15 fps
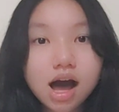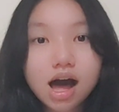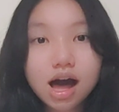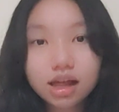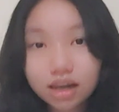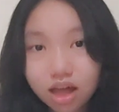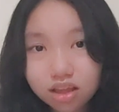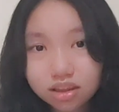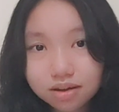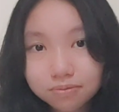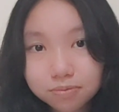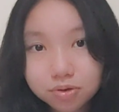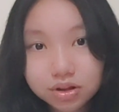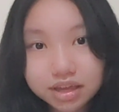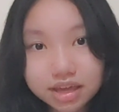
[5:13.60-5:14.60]
A lot of
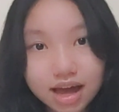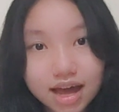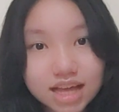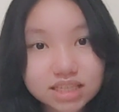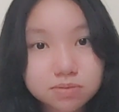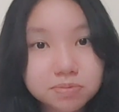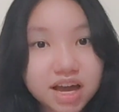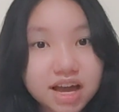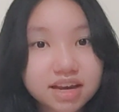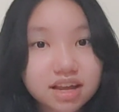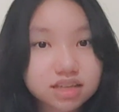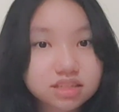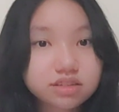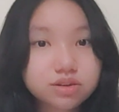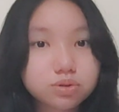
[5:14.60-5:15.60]
bully hides behind the
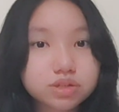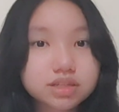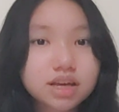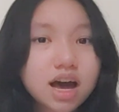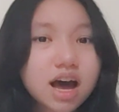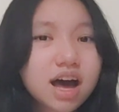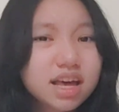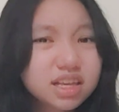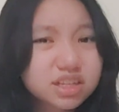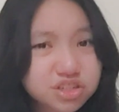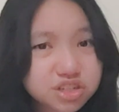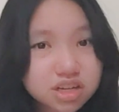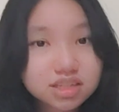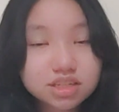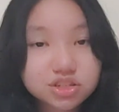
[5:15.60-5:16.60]
excuse, "It's
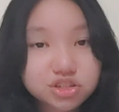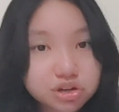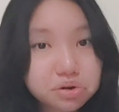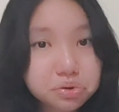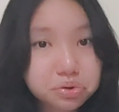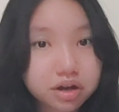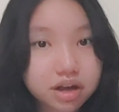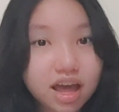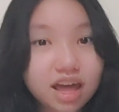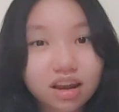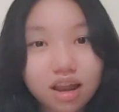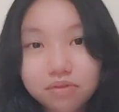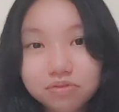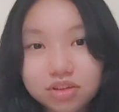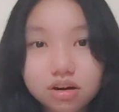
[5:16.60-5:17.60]
just a joke," and
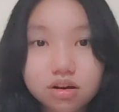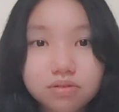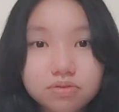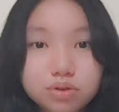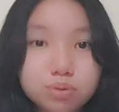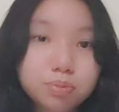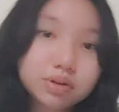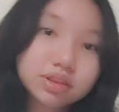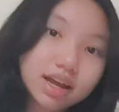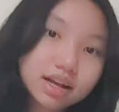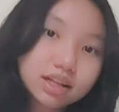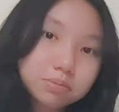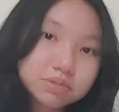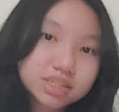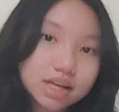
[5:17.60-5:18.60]
laughed it off to protect
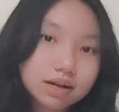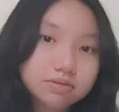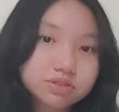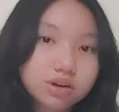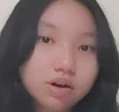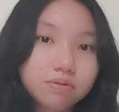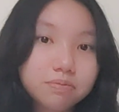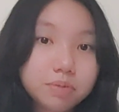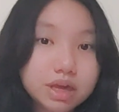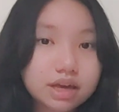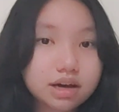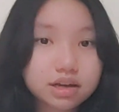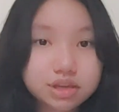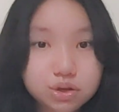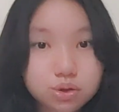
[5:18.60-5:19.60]
themselves of being
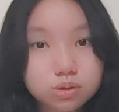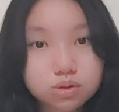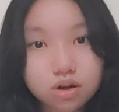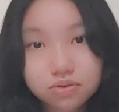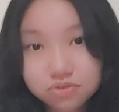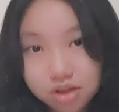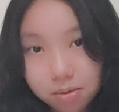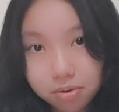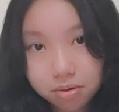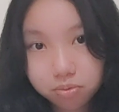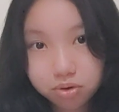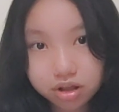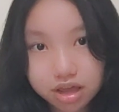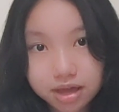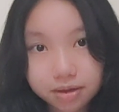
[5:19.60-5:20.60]
accused of
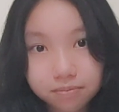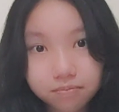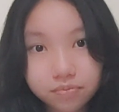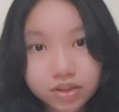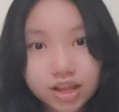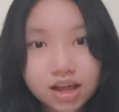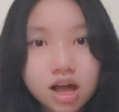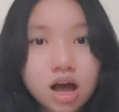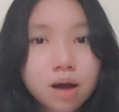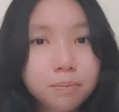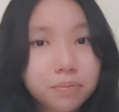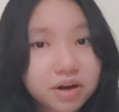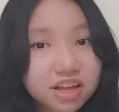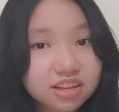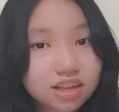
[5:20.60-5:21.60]
cyberbullying.
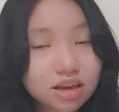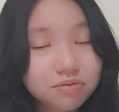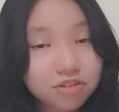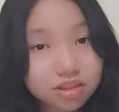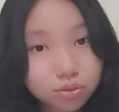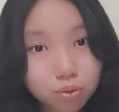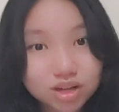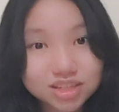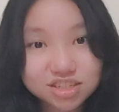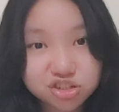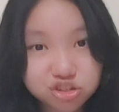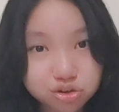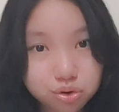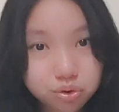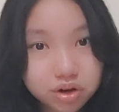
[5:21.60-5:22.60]
But if it was a
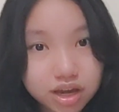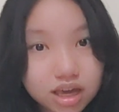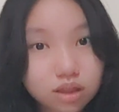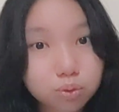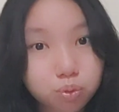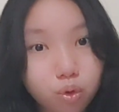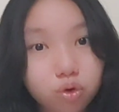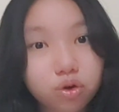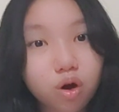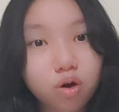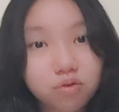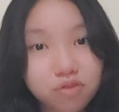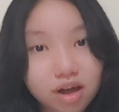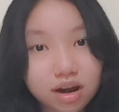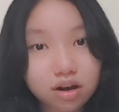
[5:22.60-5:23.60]
joke, it won't
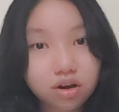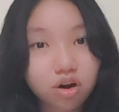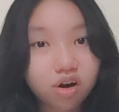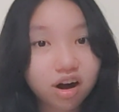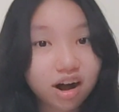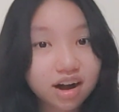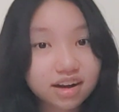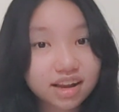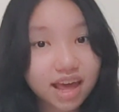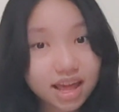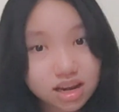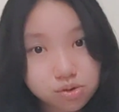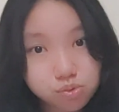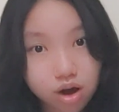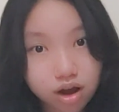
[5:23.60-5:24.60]
offend nor hurt
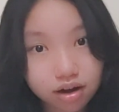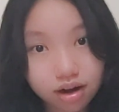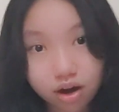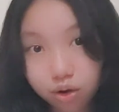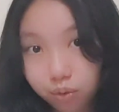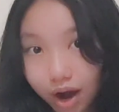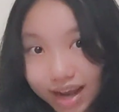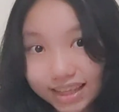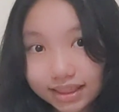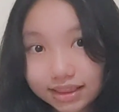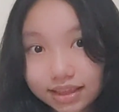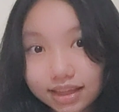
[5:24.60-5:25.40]
anyone, right?